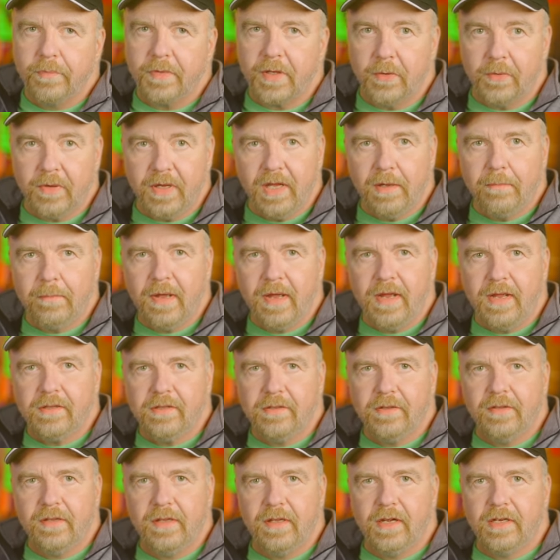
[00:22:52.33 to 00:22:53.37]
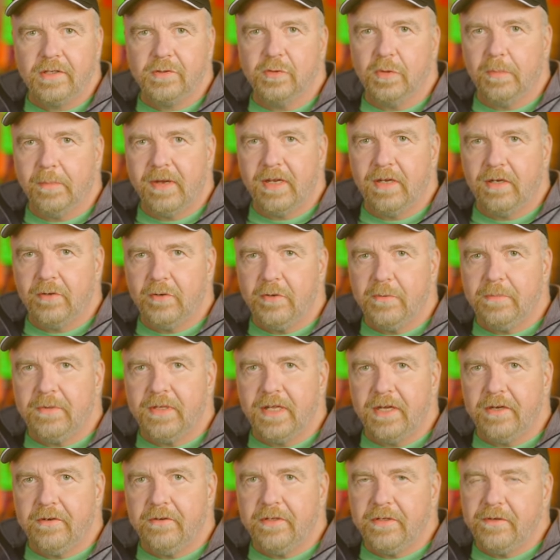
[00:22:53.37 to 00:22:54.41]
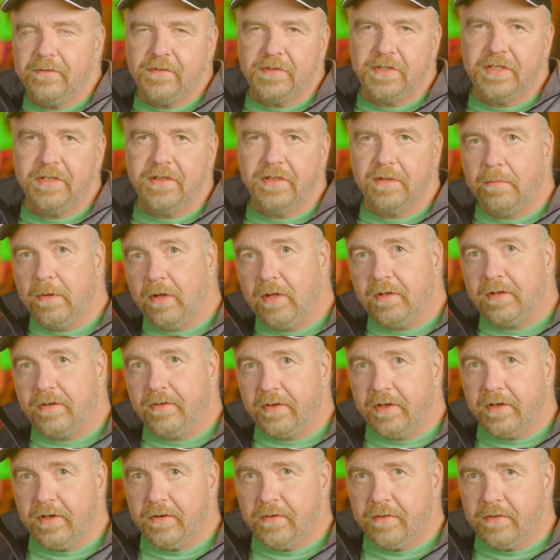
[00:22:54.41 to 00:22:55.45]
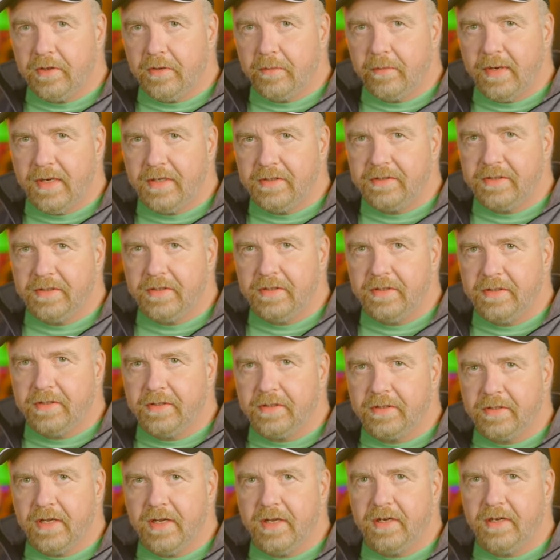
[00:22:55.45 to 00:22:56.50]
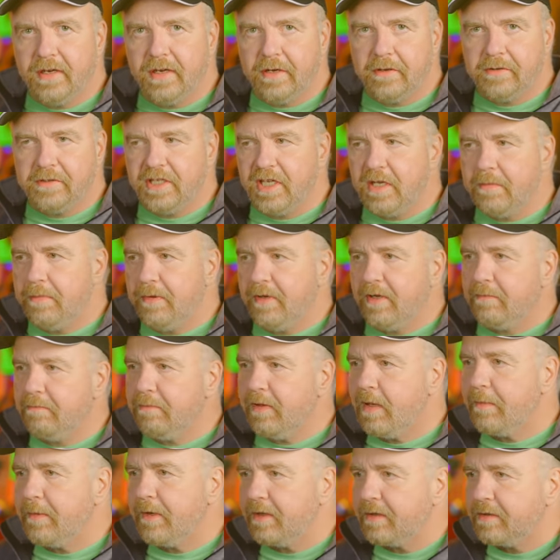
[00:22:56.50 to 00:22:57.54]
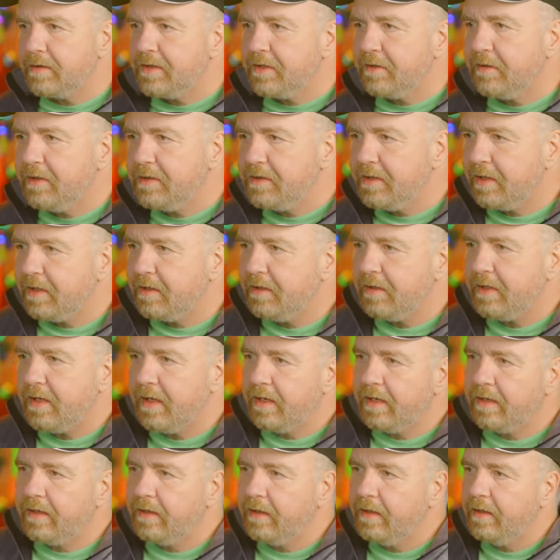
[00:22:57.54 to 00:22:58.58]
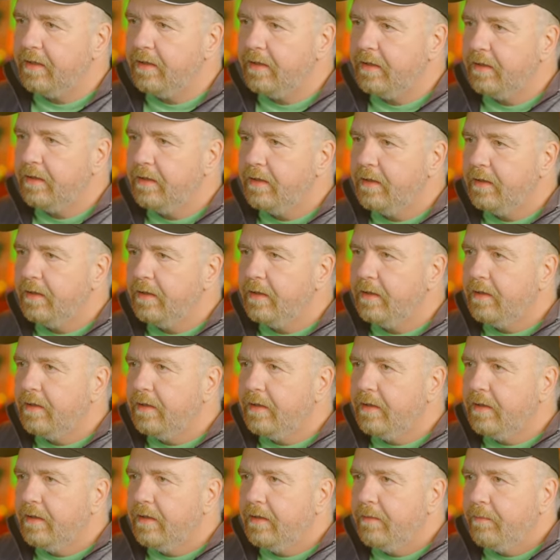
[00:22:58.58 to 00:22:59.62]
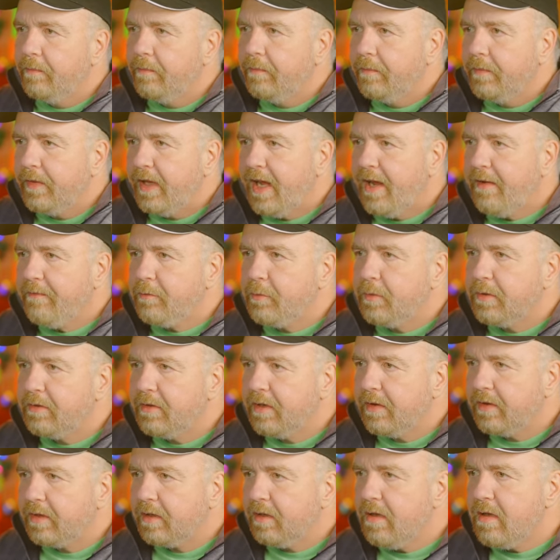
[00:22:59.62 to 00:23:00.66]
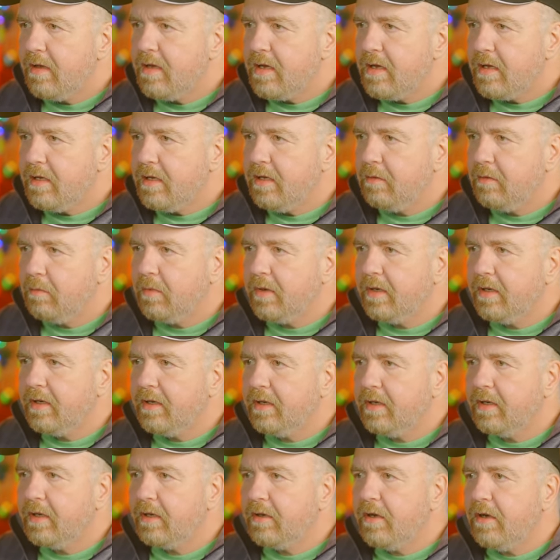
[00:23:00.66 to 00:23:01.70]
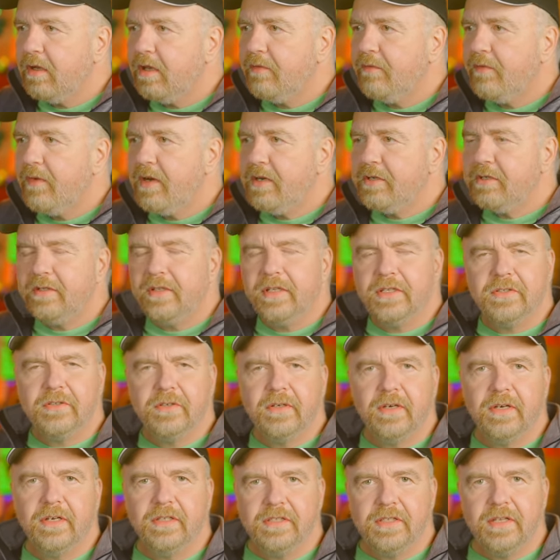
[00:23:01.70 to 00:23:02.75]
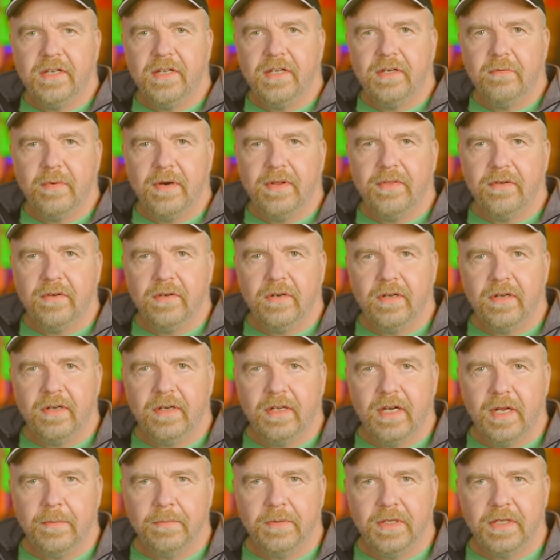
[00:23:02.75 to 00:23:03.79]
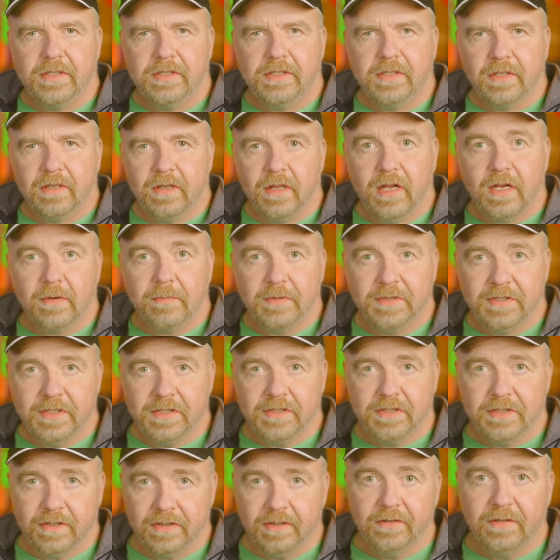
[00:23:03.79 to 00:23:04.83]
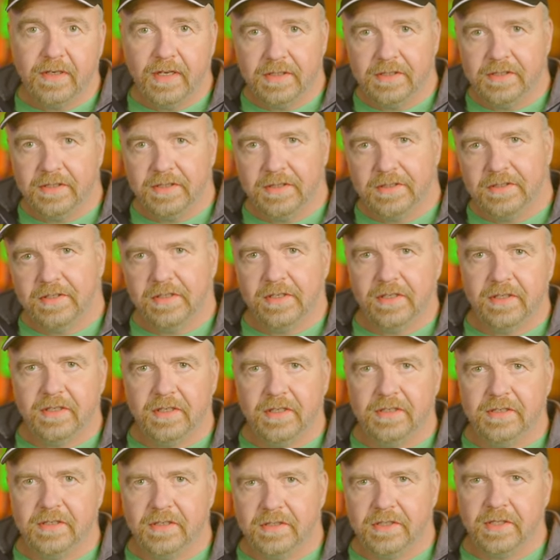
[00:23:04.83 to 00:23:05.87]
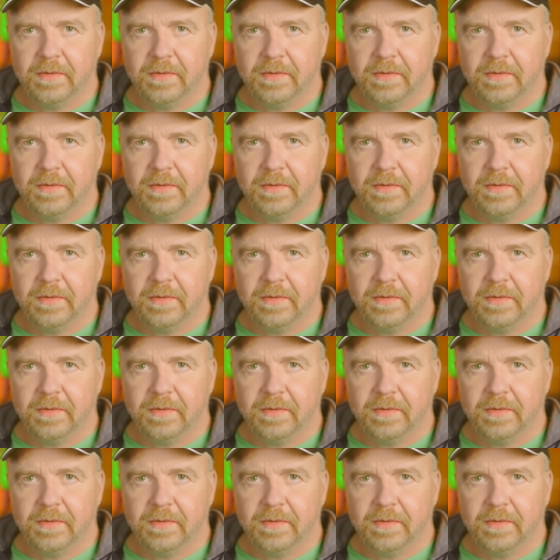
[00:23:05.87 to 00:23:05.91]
Okay, back to the actual main loop now. You've seen the bulk of the code, the rest is kind of housekeeping and plumbing, so let's take a look at it. After we draw the clock, we're going to call a function that's going to decide whether or not it updates the clock position. As you can see, it does, it